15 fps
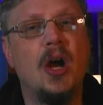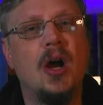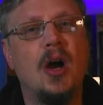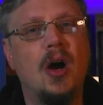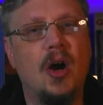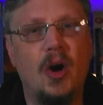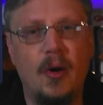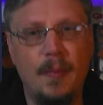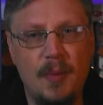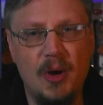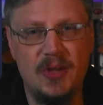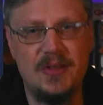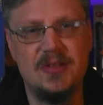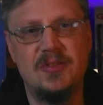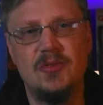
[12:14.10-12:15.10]
are a
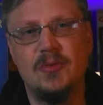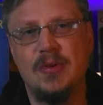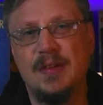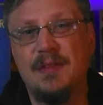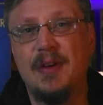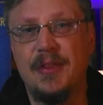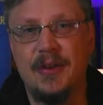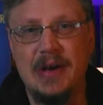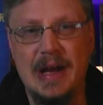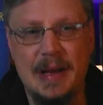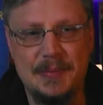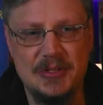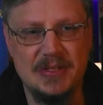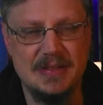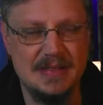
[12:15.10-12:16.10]
multitude of other
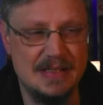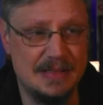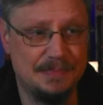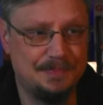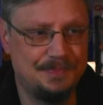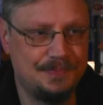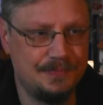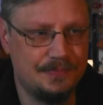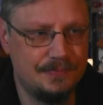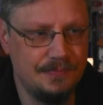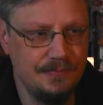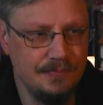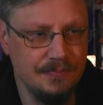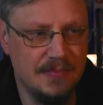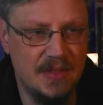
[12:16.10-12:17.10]
options
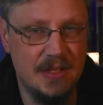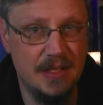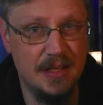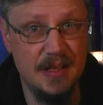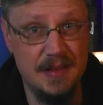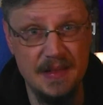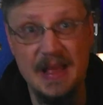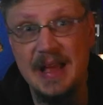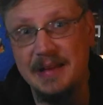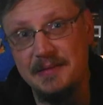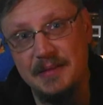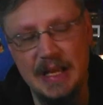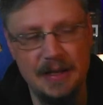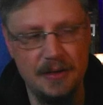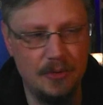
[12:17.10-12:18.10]
in that
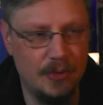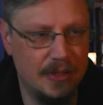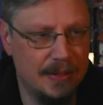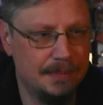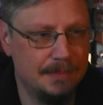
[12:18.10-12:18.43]
category.